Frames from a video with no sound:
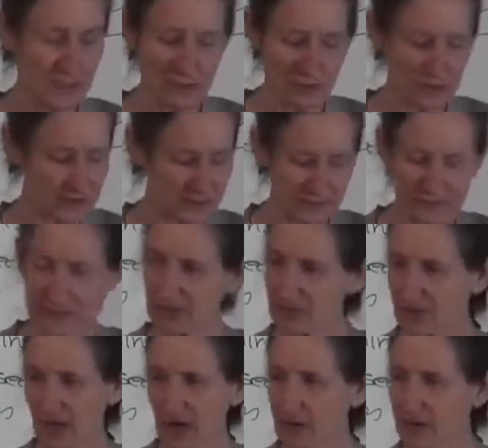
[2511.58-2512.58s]
Because if
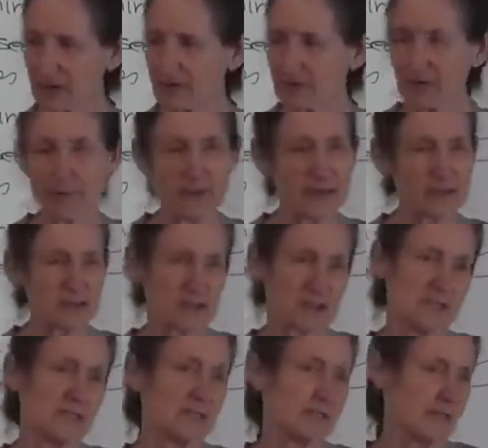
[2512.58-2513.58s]
there's no
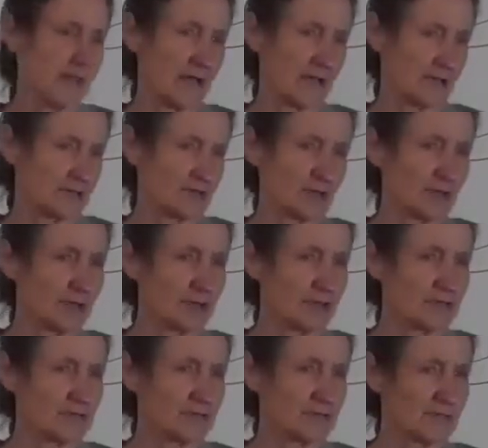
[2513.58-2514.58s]
inflammation in that
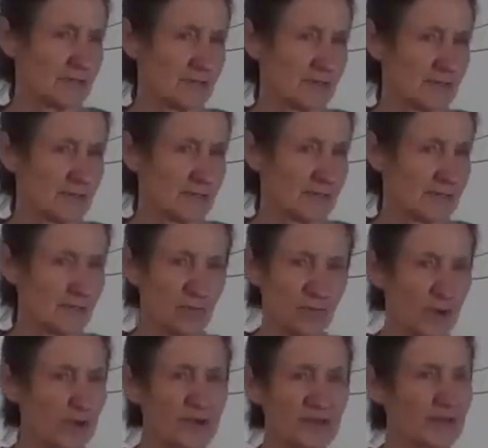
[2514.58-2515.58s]
joint, it
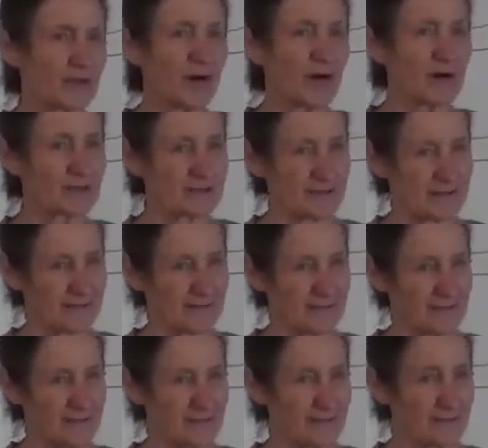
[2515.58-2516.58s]
won't get hot.
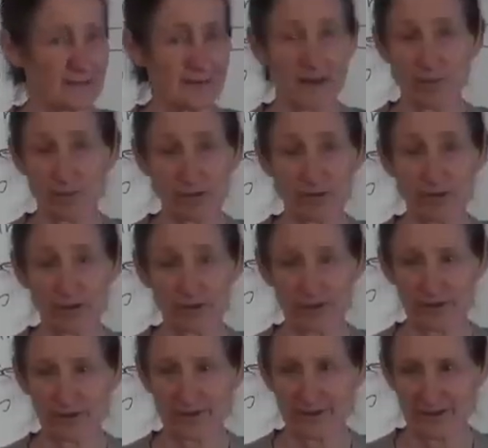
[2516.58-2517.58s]
Now, it will not
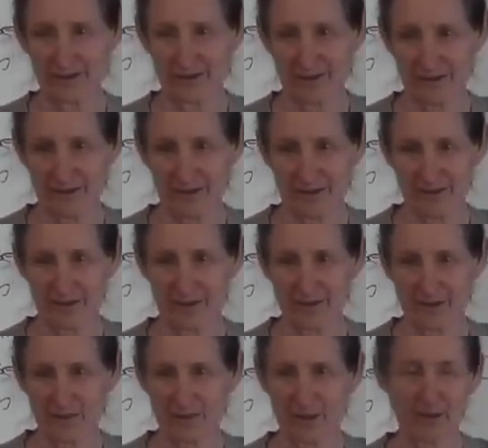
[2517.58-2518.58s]
hurt it,
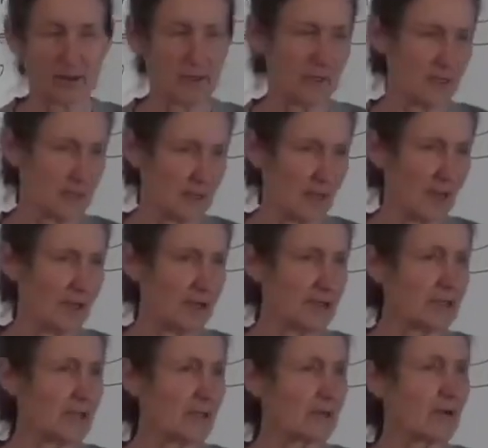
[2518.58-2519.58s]
but it'll
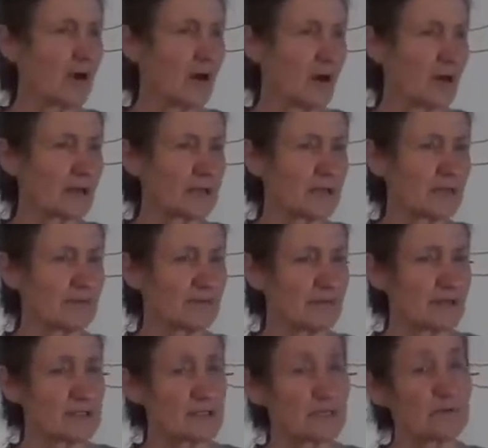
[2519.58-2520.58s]
only get hot if
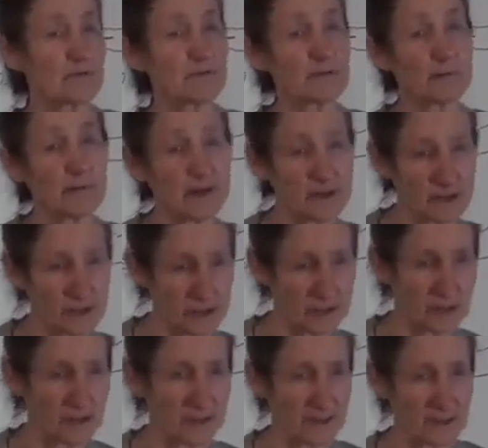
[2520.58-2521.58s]
there's
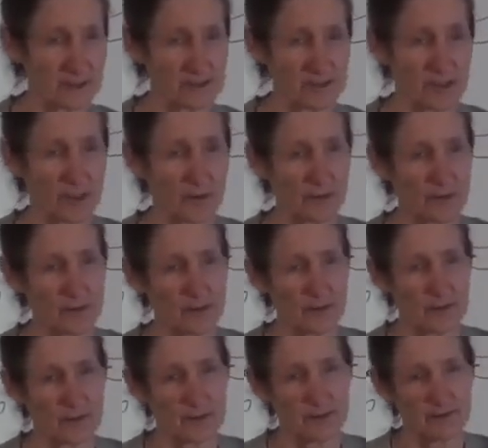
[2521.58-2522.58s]
inflammation in there. So
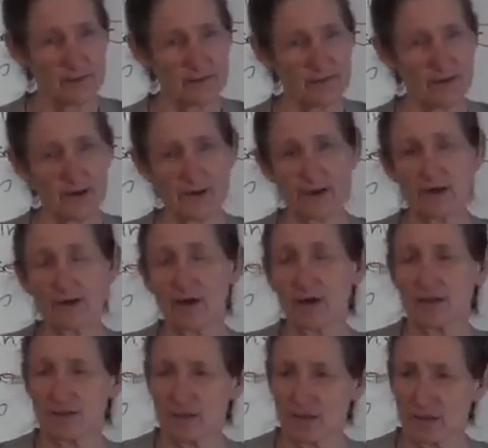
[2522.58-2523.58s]
very
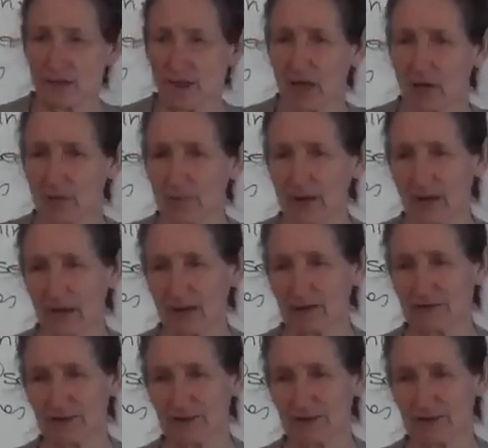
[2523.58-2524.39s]
nice on lower back.